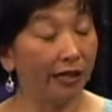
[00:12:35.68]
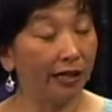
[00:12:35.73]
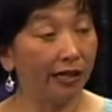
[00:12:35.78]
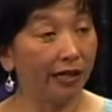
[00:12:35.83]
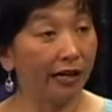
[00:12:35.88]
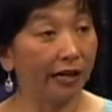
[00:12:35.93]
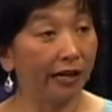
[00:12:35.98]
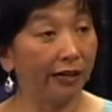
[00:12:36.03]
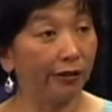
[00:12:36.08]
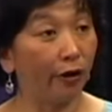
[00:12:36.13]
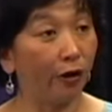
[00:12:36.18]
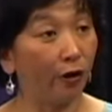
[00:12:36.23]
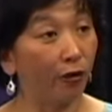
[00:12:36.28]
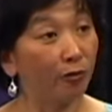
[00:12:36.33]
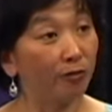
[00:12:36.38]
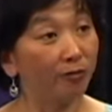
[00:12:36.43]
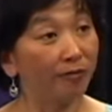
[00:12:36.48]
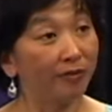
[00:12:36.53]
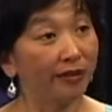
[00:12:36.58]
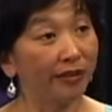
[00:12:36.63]
and
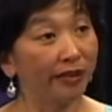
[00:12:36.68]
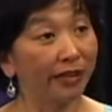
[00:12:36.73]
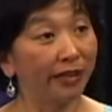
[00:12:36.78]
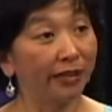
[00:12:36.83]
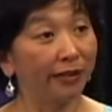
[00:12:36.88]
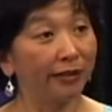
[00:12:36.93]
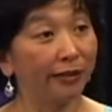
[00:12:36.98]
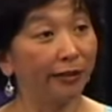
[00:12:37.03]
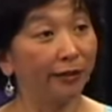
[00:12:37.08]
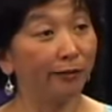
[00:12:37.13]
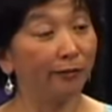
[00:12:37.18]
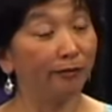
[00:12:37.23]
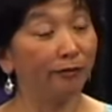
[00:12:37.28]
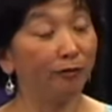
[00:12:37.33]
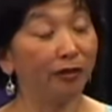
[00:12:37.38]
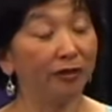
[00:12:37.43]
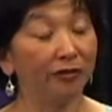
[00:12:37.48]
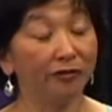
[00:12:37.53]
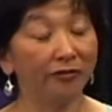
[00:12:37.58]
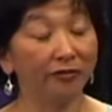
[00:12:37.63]
hope. And um,
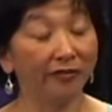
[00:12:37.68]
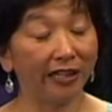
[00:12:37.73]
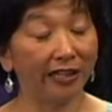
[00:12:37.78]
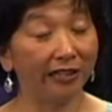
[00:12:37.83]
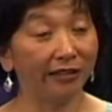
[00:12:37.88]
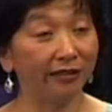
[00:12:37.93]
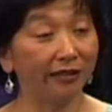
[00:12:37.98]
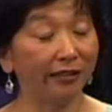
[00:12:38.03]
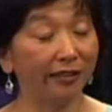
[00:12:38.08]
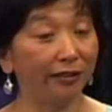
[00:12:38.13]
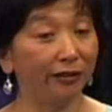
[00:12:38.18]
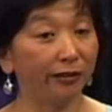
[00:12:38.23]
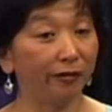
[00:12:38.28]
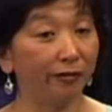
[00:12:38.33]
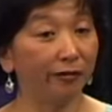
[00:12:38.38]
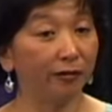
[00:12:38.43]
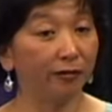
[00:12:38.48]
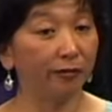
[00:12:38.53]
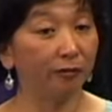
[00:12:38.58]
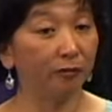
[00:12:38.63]
with that theatre
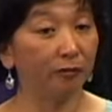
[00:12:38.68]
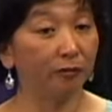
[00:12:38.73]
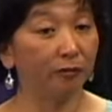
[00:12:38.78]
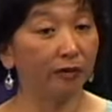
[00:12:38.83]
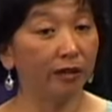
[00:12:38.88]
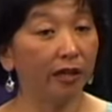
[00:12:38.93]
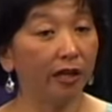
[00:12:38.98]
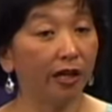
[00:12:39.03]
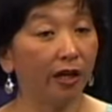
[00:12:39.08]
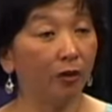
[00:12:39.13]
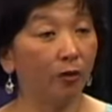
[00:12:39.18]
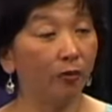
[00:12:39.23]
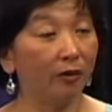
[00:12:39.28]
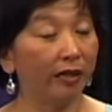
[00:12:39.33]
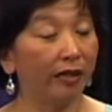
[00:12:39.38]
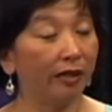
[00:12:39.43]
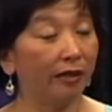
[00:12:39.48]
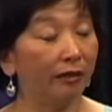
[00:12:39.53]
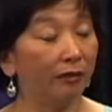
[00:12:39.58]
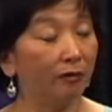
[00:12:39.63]
group,
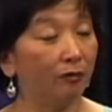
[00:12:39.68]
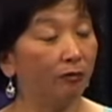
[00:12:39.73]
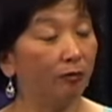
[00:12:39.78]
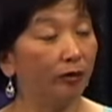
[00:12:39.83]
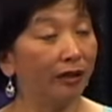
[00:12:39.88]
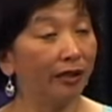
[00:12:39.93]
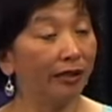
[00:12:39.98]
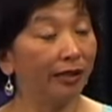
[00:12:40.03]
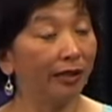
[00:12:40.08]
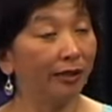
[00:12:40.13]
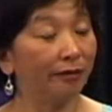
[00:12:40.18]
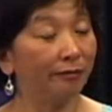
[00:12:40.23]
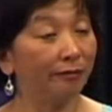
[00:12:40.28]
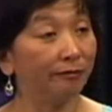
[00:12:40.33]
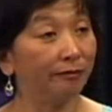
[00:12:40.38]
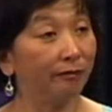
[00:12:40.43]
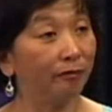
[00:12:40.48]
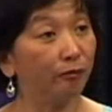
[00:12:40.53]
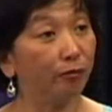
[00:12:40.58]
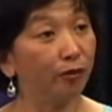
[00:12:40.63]
we we
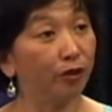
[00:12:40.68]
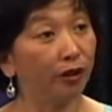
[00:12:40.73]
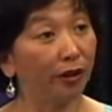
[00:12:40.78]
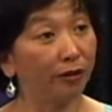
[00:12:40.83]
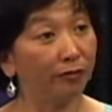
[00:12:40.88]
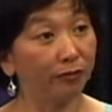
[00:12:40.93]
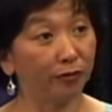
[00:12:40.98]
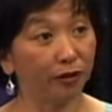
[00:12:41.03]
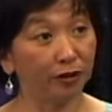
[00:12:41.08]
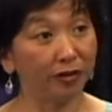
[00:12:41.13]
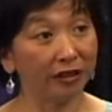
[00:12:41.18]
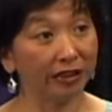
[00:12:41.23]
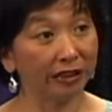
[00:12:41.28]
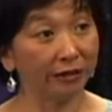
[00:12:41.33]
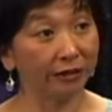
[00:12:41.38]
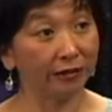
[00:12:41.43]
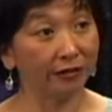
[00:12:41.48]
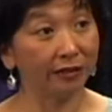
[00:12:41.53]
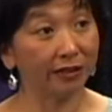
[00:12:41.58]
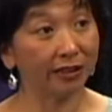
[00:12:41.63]
um, put on
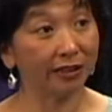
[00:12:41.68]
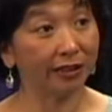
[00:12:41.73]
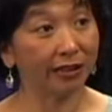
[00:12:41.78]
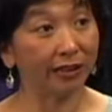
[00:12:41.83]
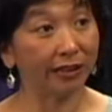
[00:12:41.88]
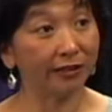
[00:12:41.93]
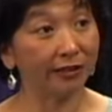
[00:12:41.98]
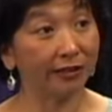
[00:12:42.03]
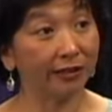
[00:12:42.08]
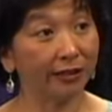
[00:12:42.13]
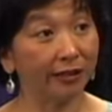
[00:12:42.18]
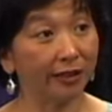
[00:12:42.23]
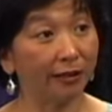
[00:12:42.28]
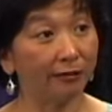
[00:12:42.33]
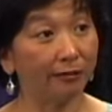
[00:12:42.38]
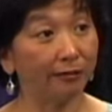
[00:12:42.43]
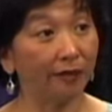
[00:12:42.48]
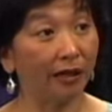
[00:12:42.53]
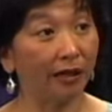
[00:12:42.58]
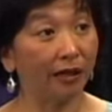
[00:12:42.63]
musicals that
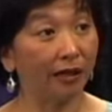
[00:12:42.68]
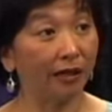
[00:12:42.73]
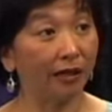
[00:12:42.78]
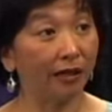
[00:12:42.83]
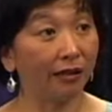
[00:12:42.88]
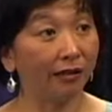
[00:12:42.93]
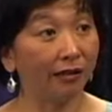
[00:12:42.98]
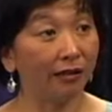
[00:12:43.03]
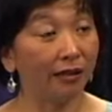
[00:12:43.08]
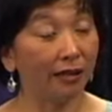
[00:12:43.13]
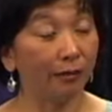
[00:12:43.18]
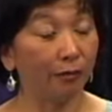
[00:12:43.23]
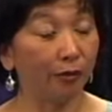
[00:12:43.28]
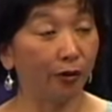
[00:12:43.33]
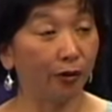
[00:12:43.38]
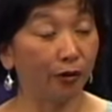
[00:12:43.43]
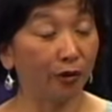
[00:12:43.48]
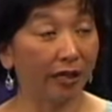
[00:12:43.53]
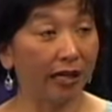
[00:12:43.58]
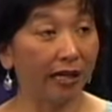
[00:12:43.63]
um, are
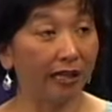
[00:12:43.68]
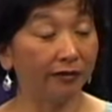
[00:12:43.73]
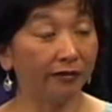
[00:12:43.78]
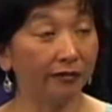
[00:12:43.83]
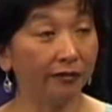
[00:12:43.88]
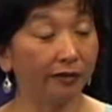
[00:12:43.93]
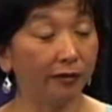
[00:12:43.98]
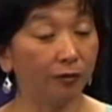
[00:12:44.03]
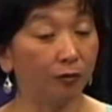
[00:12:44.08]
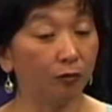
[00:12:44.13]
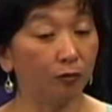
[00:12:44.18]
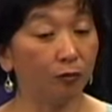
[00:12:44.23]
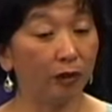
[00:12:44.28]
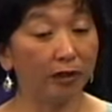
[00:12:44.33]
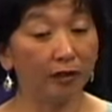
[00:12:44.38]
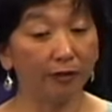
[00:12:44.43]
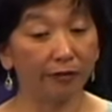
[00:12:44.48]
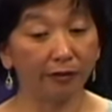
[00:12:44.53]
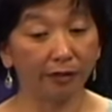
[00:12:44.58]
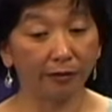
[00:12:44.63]
pro-life, and
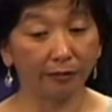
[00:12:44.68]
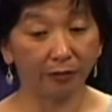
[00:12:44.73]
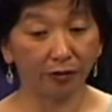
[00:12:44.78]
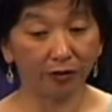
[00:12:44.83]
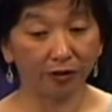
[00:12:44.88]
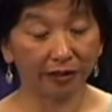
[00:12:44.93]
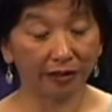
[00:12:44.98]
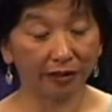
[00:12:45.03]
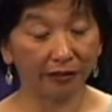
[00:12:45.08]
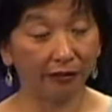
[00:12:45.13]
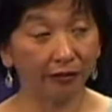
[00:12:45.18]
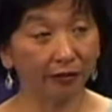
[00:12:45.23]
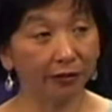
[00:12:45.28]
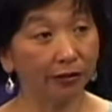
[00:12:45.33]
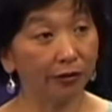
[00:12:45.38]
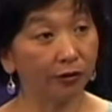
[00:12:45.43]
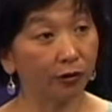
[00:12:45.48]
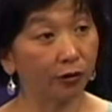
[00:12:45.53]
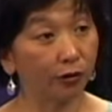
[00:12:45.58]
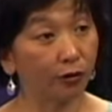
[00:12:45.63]
one of our
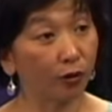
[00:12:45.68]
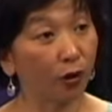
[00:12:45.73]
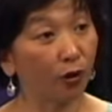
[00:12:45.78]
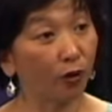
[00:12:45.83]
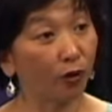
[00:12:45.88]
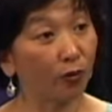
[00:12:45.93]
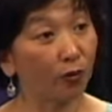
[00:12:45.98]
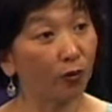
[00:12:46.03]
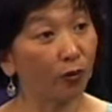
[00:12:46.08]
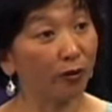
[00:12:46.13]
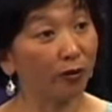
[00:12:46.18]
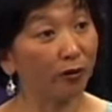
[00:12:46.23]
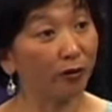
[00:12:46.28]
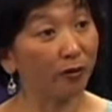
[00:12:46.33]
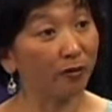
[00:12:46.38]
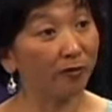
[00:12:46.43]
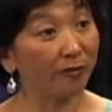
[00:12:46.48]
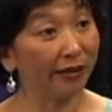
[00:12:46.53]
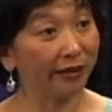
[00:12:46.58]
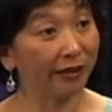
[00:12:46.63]
musicals called Call of
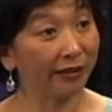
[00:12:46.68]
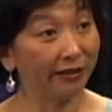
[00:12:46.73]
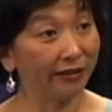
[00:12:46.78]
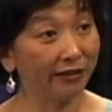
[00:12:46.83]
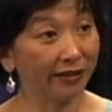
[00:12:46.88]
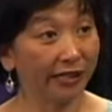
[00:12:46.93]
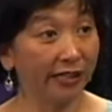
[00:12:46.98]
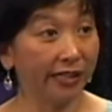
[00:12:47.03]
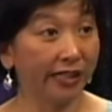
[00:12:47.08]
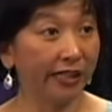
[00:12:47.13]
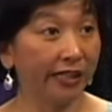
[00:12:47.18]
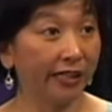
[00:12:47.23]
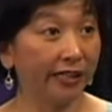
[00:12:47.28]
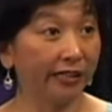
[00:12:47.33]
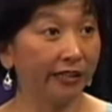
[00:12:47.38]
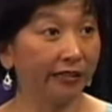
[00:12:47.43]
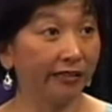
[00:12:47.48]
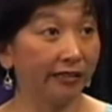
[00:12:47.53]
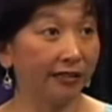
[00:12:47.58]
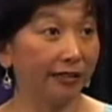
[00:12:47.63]
Guadalupe,
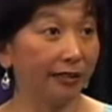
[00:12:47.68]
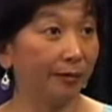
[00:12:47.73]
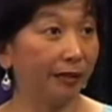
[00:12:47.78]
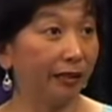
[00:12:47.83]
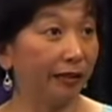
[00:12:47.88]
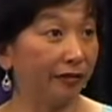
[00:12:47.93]
it is about a